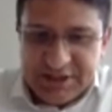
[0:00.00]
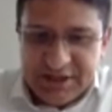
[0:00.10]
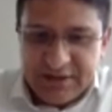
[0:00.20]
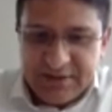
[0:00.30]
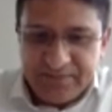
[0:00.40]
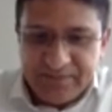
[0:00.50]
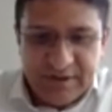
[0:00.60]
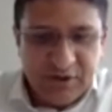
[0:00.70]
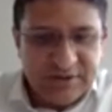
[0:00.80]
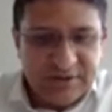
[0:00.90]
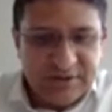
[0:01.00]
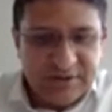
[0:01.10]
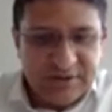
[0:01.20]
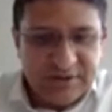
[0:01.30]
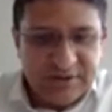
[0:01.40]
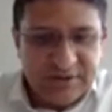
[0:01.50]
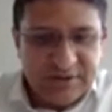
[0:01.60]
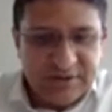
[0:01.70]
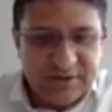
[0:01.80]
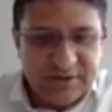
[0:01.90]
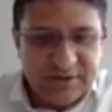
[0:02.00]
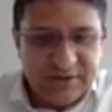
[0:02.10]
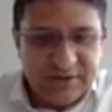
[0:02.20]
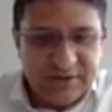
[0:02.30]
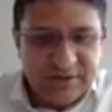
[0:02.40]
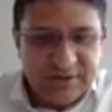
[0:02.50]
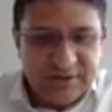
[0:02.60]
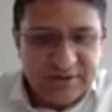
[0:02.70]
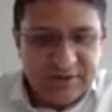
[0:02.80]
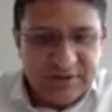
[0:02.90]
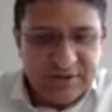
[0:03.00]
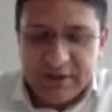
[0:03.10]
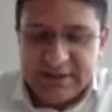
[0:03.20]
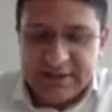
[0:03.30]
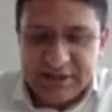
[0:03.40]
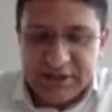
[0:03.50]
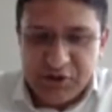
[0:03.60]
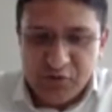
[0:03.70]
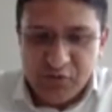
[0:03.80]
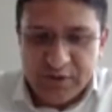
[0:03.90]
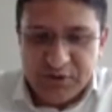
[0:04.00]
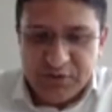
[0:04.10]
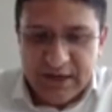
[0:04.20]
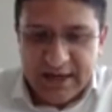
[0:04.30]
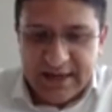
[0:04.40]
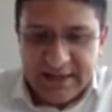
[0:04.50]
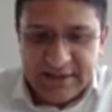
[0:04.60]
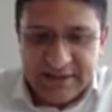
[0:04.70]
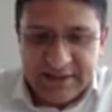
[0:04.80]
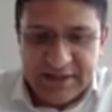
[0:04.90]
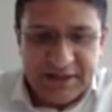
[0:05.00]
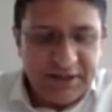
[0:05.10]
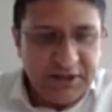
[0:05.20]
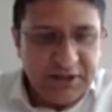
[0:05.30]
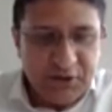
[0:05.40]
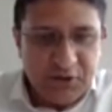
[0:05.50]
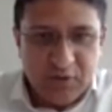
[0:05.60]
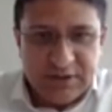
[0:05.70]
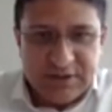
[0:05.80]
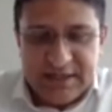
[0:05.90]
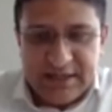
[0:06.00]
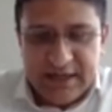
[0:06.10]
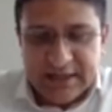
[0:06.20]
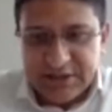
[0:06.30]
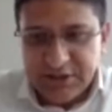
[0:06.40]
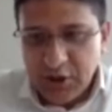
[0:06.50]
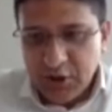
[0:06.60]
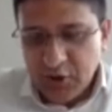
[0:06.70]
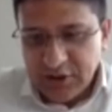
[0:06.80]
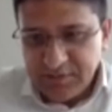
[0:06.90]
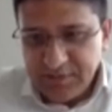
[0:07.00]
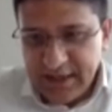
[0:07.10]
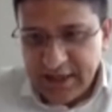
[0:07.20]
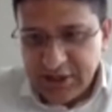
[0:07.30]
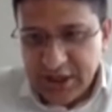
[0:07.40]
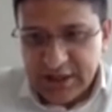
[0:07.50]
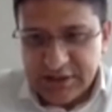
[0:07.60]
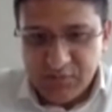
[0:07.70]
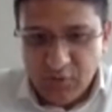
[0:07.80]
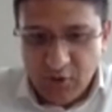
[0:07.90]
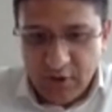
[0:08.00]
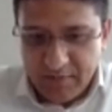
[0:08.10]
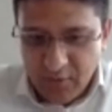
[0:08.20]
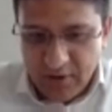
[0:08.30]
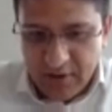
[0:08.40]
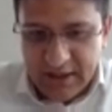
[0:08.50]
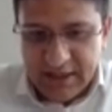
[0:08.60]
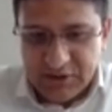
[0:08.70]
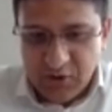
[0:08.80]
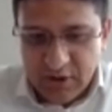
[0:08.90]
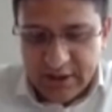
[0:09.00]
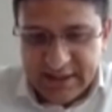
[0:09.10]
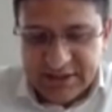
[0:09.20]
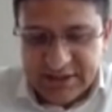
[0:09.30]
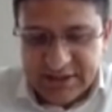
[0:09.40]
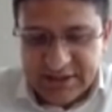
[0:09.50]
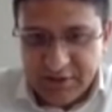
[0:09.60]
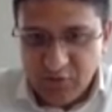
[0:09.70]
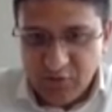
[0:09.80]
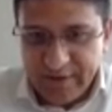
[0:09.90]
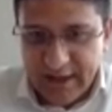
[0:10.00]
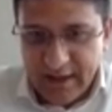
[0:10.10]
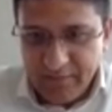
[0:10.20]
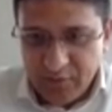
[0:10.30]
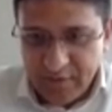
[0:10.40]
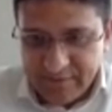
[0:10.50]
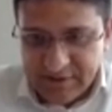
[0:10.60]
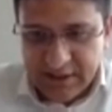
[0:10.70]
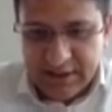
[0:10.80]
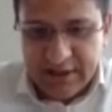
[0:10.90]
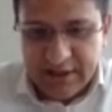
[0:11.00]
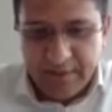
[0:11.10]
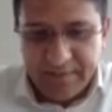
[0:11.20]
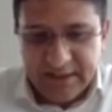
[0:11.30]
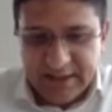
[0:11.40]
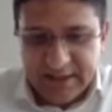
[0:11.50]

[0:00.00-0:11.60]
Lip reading: You'll see enhanced investments in marketing. You already see the new visual identity. You would see us across media channels more and more. It has already started moving up, or we've started upping the game here.